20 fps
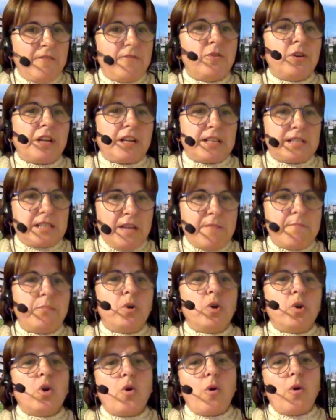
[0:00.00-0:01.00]
For
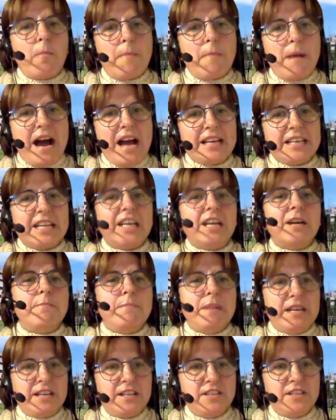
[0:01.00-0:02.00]
example, combining
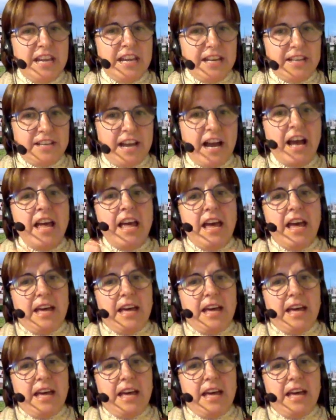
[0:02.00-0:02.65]
big data